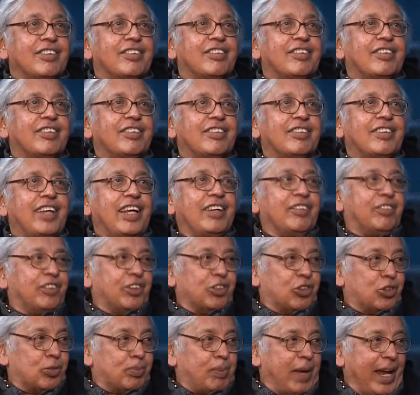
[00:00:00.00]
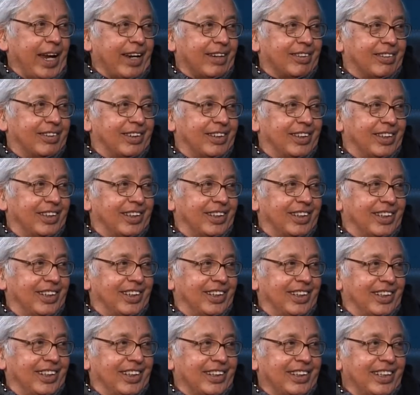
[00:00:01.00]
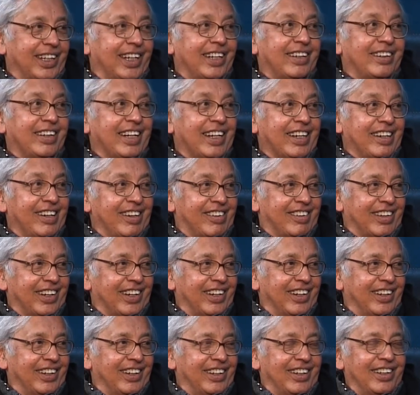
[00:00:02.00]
self-respect, their dignity,